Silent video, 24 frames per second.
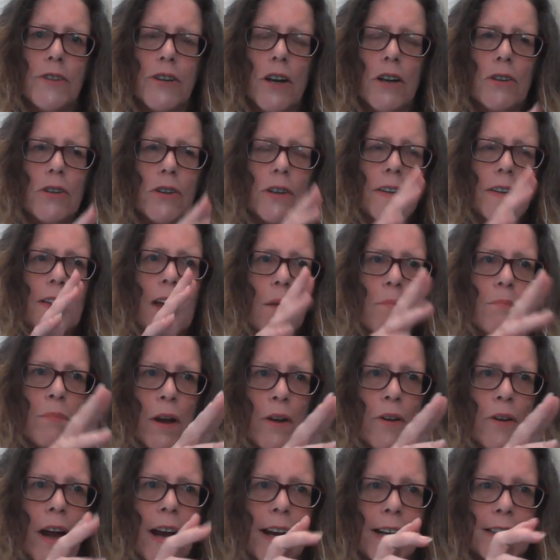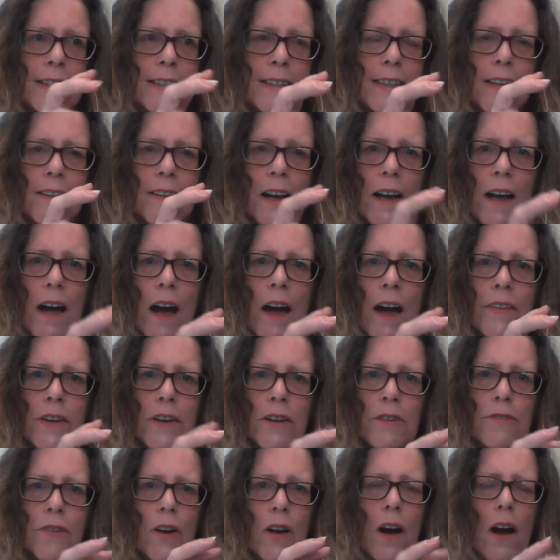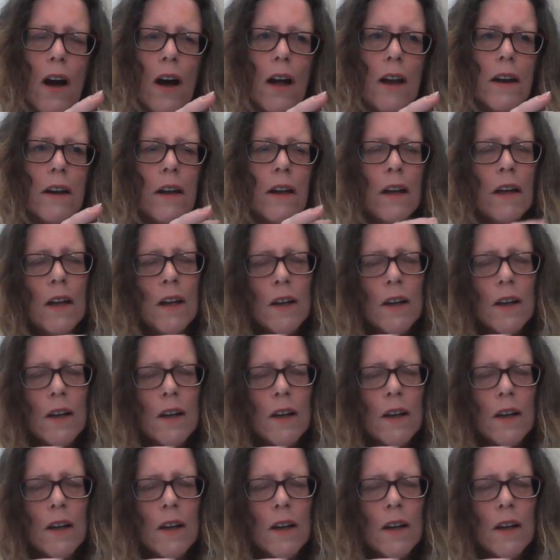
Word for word: Don't look in that mirror and see the car that you've got.